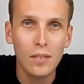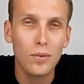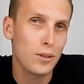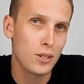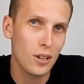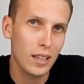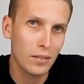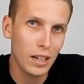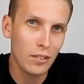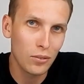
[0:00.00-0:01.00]
because Downforce
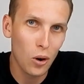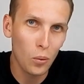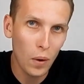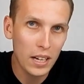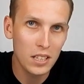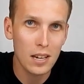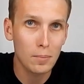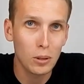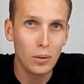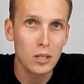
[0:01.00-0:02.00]
has only really fought
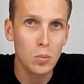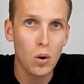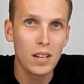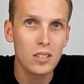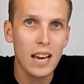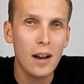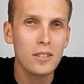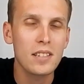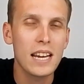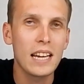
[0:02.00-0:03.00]
wedges up to this point,
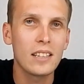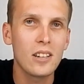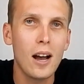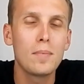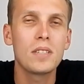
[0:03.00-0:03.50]
so now it's see,